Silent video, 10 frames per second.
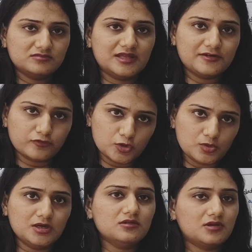therefore
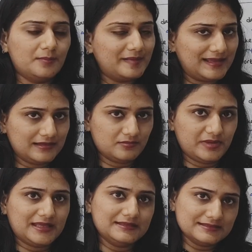you are complying
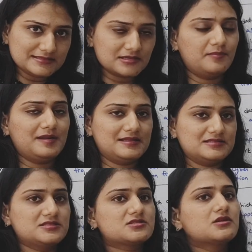making this
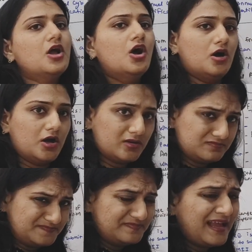compliances
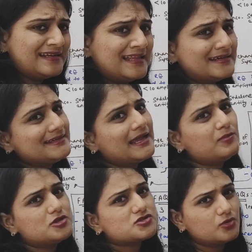on at that
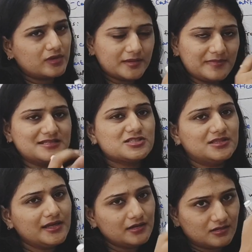time. Also you can
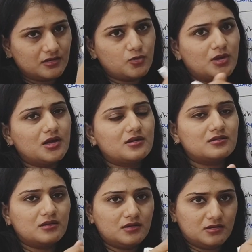mention that you
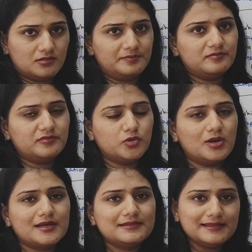
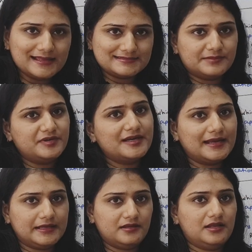are in the exempted
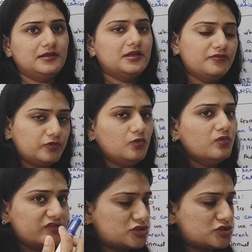category if you